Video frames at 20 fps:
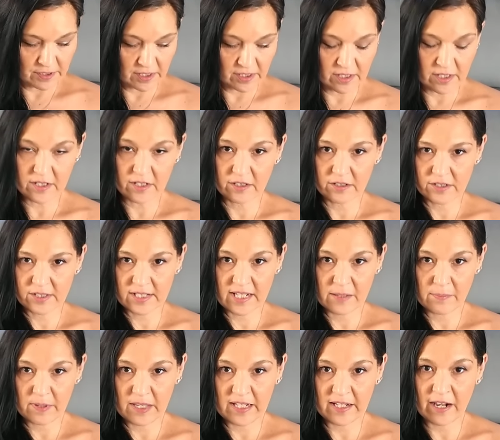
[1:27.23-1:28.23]
This is a
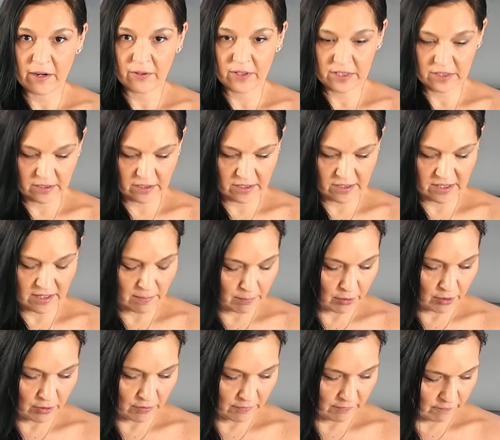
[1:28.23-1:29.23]
sneak peek now into
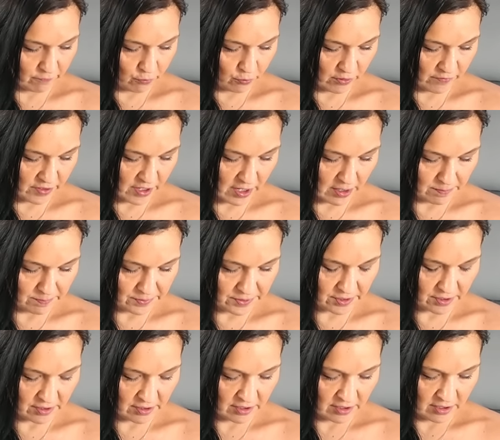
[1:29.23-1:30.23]
December. Four of
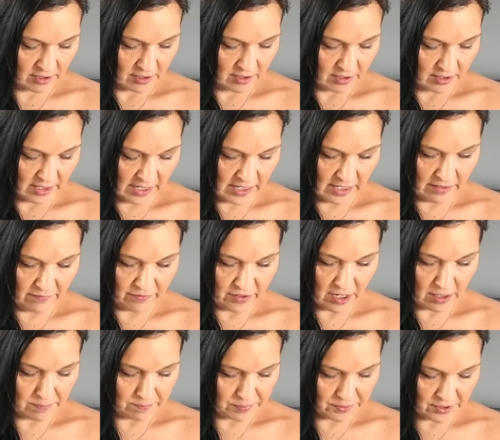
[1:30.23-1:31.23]
Cups, Eight of
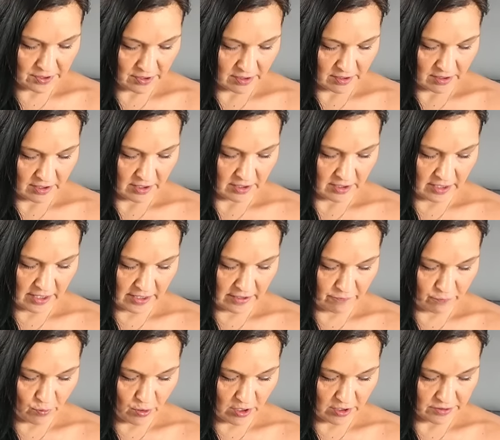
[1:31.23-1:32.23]
Cups, Knight
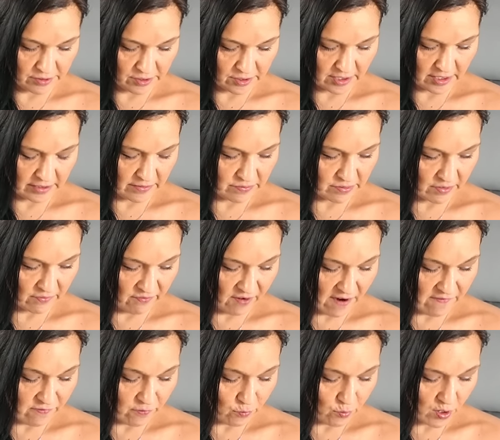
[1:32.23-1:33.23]
of Wands. That leaves the
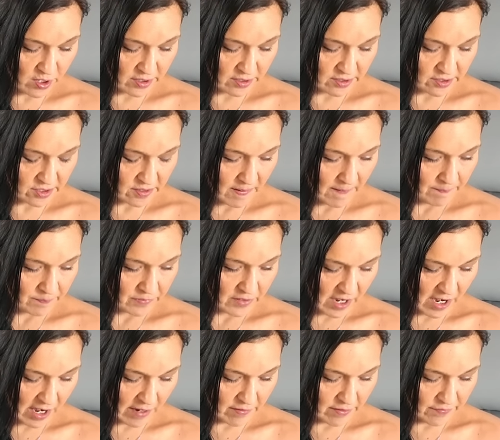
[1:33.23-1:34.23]
Five of Wands, the
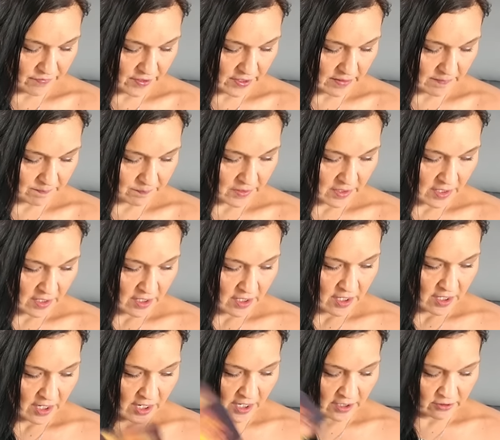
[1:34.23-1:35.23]
Hierophant,
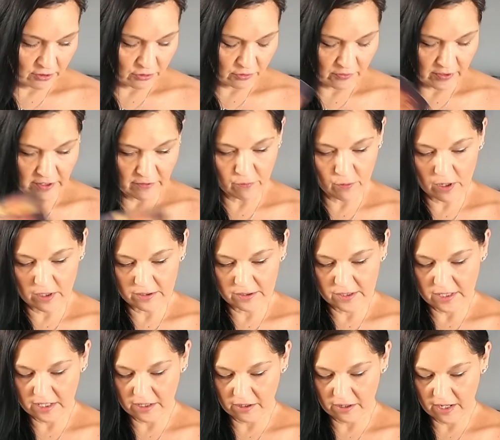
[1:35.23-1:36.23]
and the Three of
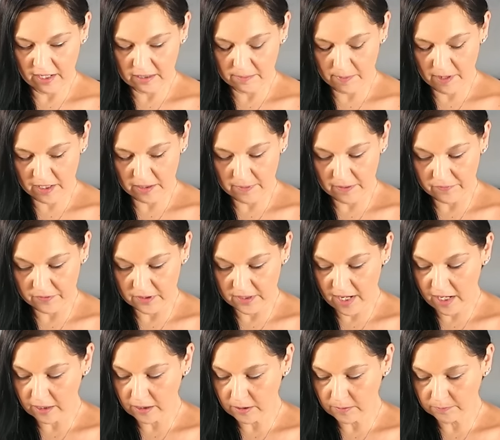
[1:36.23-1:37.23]
Wands here at the bottom of the
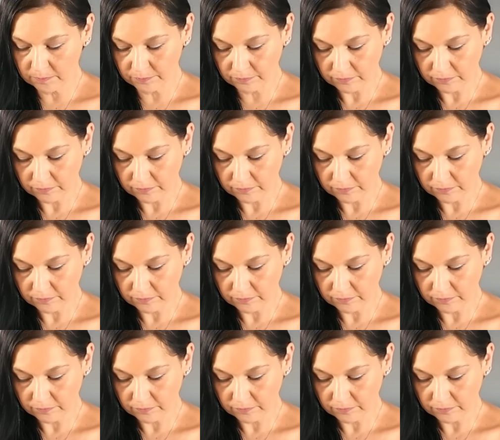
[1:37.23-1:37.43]
deck.